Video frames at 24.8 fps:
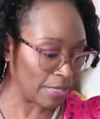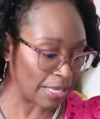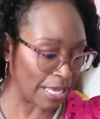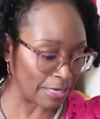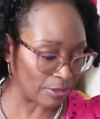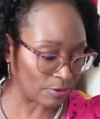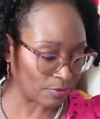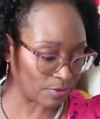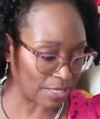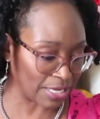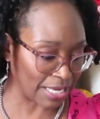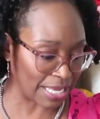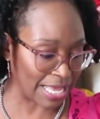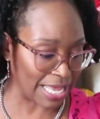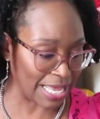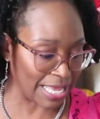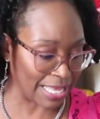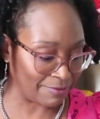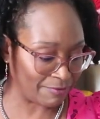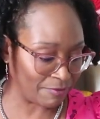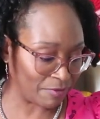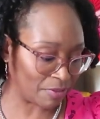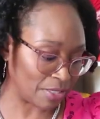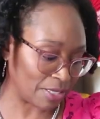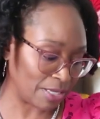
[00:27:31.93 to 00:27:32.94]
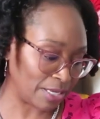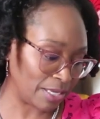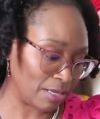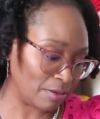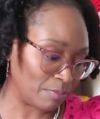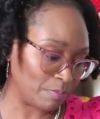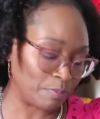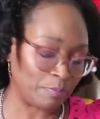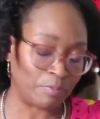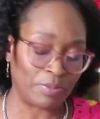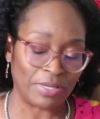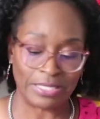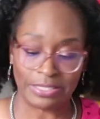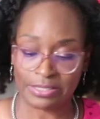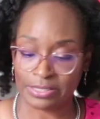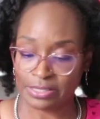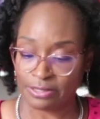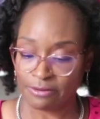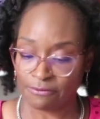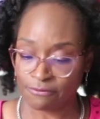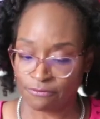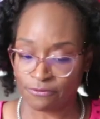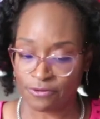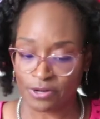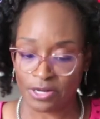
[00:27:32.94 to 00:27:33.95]
I don't think I had the hip piece
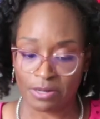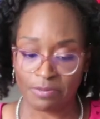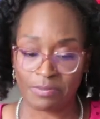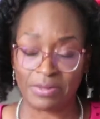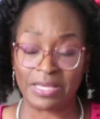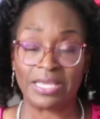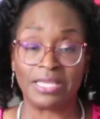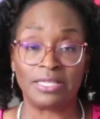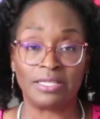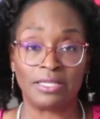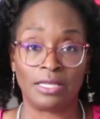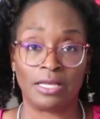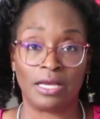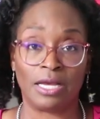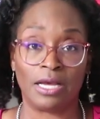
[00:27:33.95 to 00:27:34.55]
in front of me,